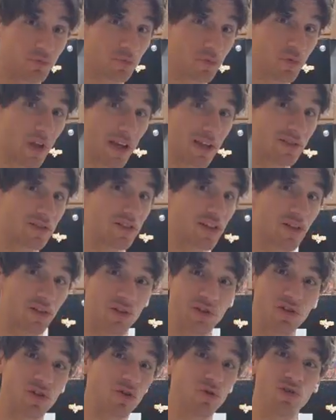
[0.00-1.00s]
like nearly
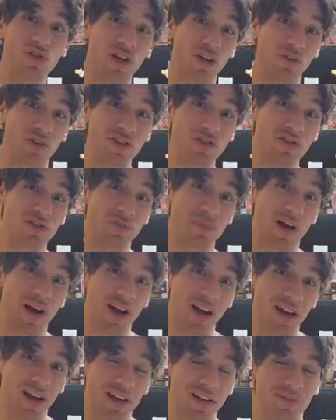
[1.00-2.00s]
2 generations
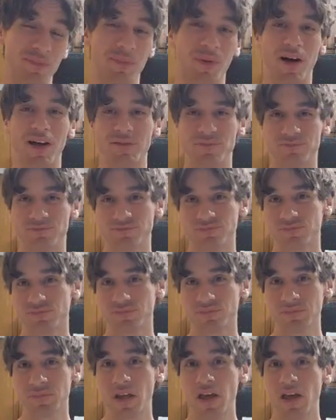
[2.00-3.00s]
behind, but
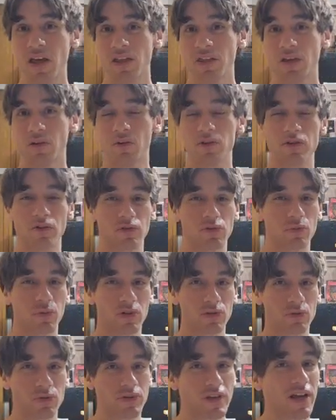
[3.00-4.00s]
the original
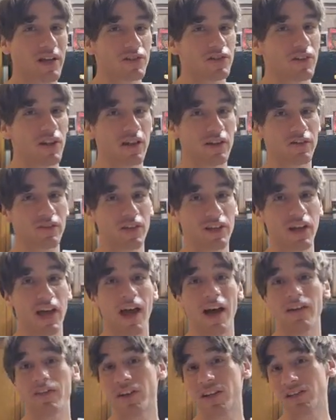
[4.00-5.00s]
Switch was actually a lot of fun to
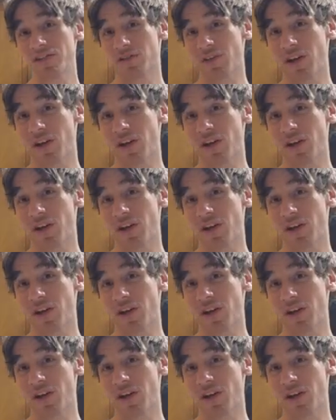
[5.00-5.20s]
have, and I still